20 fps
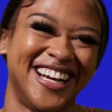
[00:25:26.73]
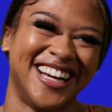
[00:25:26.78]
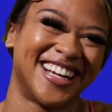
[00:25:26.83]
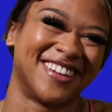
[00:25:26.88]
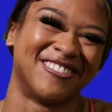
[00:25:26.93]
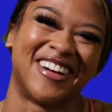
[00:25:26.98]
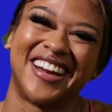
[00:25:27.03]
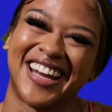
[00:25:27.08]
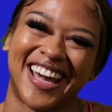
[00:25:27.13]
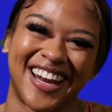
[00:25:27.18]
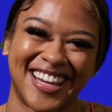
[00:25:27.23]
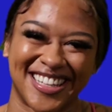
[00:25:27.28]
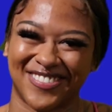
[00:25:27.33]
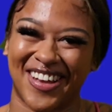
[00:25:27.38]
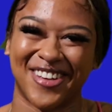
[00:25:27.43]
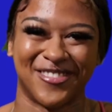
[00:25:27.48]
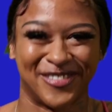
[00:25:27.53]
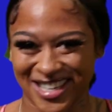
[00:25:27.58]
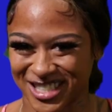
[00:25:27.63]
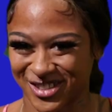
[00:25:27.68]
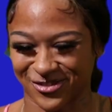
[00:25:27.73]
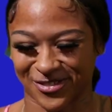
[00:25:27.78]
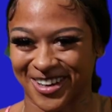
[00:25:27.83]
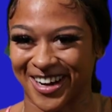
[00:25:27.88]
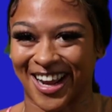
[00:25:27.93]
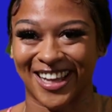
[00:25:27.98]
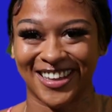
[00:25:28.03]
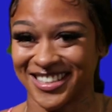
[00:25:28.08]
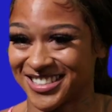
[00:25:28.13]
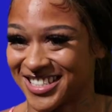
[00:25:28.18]
My dad is my best friend.
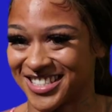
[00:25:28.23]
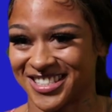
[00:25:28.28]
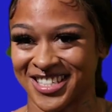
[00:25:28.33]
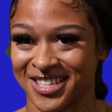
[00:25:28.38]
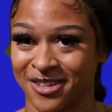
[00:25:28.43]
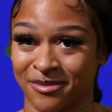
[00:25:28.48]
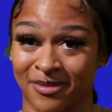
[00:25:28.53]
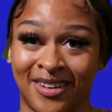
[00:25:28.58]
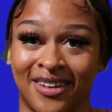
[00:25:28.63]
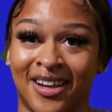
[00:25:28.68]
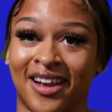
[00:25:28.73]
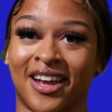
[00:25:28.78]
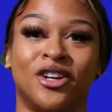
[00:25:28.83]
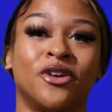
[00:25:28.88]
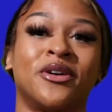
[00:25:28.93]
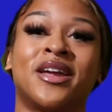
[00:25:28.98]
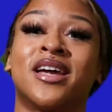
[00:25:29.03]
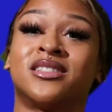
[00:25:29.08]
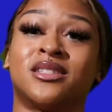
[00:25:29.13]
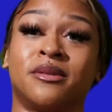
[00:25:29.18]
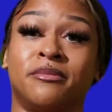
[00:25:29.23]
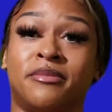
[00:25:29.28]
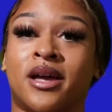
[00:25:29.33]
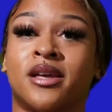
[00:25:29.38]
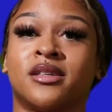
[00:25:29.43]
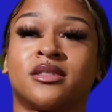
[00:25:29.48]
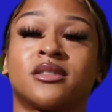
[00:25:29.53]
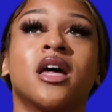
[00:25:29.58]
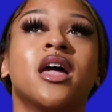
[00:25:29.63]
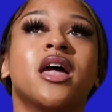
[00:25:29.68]
I listen to him, and I know he has the
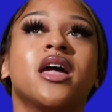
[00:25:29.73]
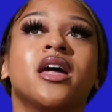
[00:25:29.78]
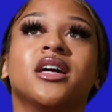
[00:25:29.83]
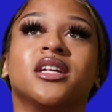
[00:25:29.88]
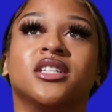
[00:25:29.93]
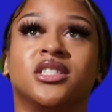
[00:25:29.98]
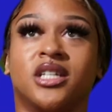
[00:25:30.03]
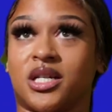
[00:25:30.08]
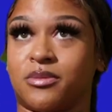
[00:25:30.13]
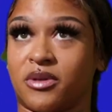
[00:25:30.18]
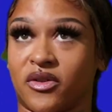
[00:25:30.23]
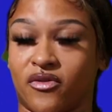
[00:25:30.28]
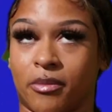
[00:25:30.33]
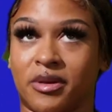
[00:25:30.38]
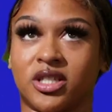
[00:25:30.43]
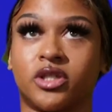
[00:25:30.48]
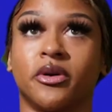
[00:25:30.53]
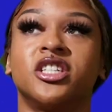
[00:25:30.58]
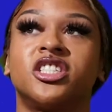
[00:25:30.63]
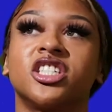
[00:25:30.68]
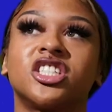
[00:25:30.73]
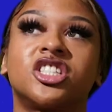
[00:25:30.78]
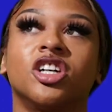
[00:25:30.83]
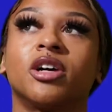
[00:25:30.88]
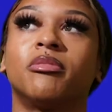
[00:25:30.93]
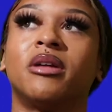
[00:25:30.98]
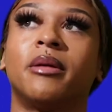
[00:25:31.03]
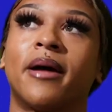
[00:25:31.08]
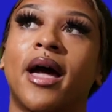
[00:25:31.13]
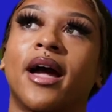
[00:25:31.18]
best judgment for me. So it just took
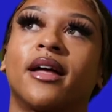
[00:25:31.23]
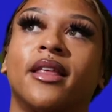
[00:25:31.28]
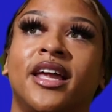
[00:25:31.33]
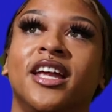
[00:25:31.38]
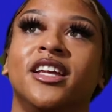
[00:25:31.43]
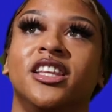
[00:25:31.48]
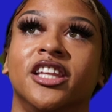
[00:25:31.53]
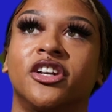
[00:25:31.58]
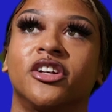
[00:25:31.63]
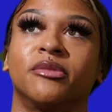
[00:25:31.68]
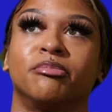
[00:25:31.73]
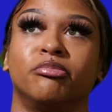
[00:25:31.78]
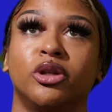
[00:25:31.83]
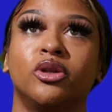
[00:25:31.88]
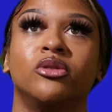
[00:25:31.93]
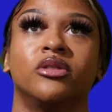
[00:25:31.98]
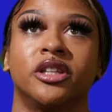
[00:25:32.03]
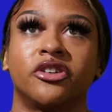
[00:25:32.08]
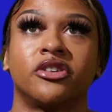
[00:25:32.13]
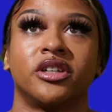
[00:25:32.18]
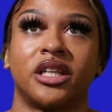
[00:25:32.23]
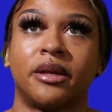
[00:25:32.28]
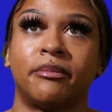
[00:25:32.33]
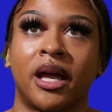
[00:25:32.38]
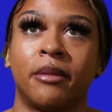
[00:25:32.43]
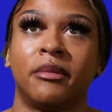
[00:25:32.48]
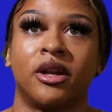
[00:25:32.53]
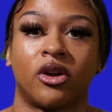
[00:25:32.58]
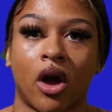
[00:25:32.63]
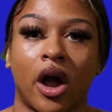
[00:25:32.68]
me back. Like Blue literally
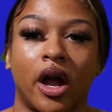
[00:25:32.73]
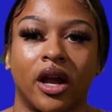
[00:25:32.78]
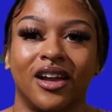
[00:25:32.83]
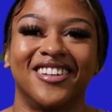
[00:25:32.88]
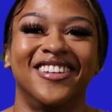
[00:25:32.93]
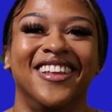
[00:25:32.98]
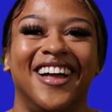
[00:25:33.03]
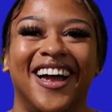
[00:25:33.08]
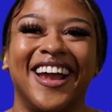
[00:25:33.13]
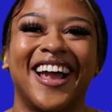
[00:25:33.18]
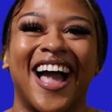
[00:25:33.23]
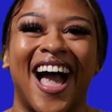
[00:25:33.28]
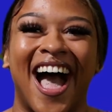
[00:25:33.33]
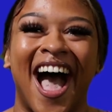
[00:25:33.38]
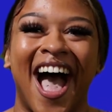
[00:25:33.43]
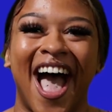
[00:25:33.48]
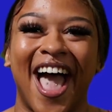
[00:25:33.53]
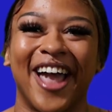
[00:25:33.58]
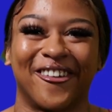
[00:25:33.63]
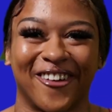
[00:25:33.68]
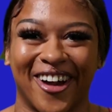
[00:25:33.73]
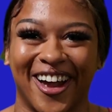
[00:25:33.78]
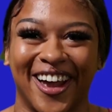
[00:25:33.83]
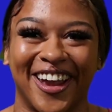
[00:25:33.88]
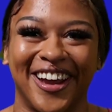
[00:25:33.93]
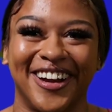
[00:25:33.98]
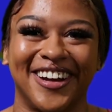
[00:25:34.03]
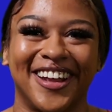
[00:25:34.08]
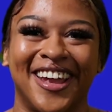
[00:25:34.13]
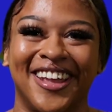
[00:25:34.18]
made me cry. Like I
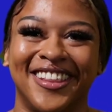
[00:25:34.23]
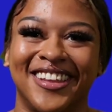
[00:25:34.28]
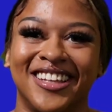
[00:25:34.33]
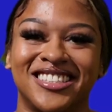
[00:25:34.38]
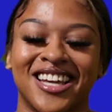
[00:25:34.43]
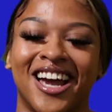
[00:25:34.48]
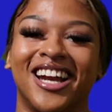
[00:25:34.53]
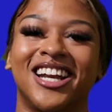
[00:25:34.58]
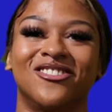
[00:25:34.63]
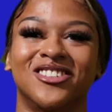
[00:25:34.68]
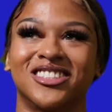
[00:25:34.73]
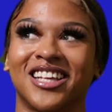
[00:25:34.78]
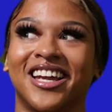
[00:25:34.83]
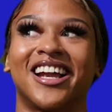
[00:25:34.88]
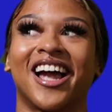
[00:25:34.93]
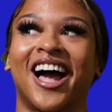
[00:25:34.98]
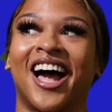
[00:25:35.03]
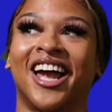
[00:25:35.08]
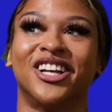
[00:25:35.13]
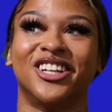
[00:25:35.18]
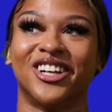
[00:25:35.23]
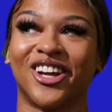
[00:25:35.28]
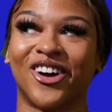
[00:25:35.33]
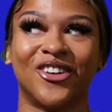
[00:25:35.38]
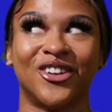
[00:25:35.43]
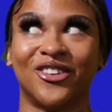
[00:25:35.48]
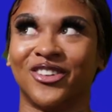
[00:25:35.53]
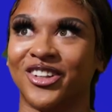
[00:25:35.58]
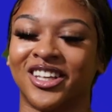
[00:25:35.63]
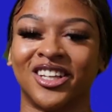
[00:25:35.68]
cried, and then Tiny was like, I know
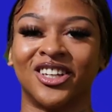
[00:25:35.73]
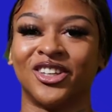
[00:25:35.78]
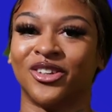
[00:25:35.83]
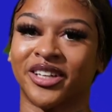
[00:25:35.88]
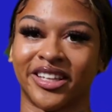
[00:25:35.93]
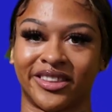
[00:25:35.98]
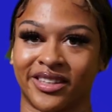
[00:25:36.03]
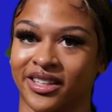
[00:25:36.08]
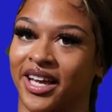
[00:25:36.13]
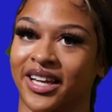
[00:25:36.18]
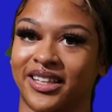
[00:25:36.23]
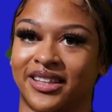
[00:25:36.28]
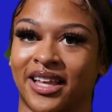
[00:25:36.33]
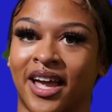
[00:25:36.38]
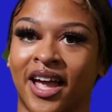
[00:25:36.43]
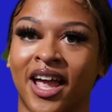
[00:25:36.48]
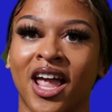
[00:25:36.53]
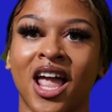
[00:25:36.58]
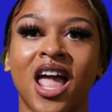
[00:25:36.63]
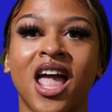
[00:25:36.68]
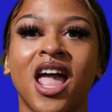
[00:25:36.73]
you didn't do nothing like that.